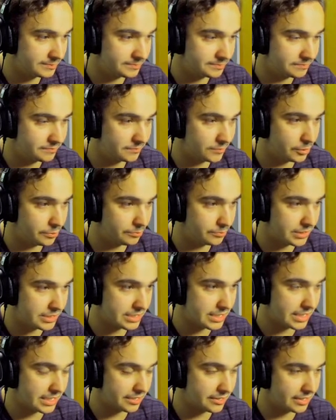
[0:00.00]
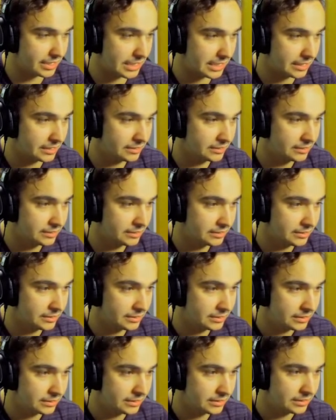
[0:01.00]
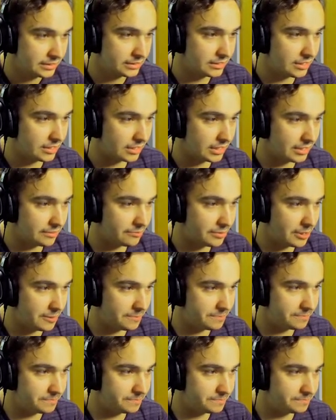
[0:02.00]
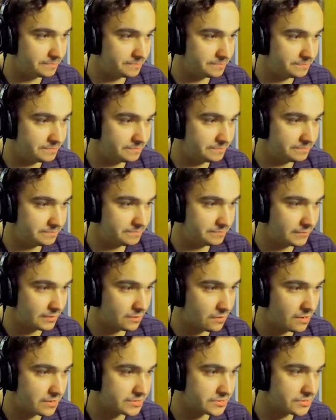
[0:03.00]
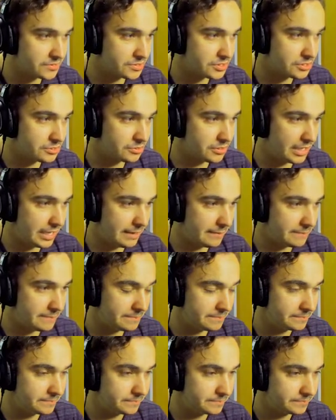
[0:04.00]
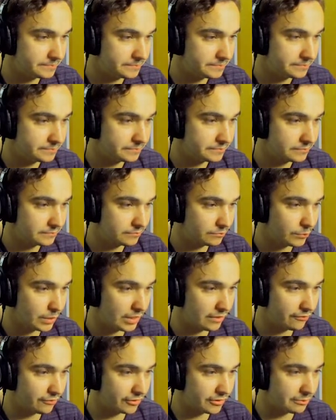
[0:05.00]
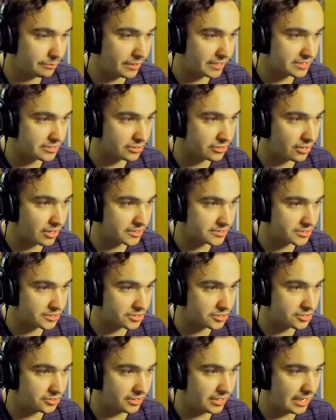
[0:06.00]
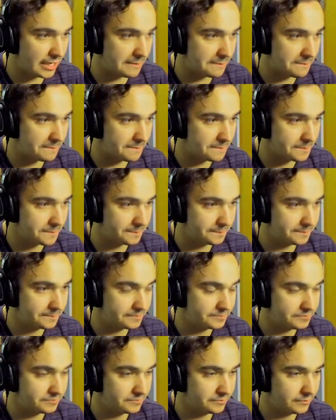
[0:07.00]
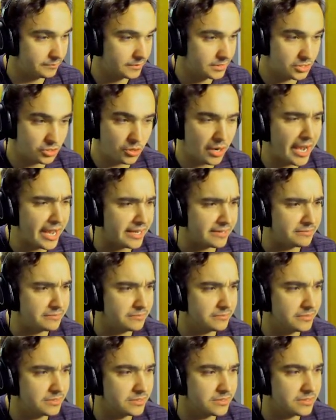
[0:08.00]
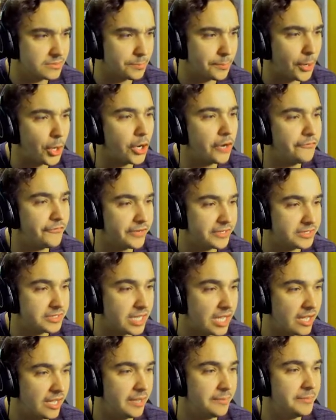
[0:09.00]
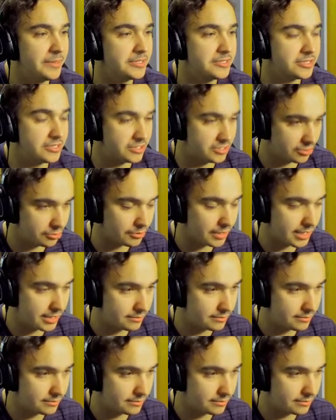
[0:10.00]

Nope, that's not a thing. All right, well, crossing the street, waiting for the bus across the street. It's great. It's perfect time to do it.